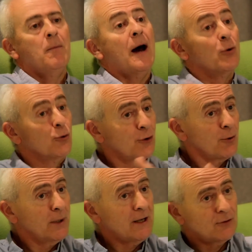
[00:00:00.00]
and also
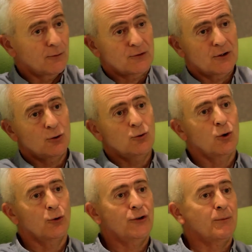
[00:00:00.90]
the police officer who
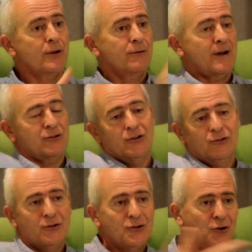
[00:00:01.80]
caught him, the
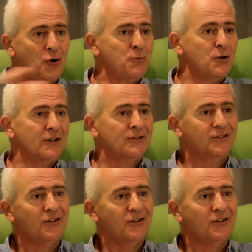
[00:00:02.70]
fascist and the communist,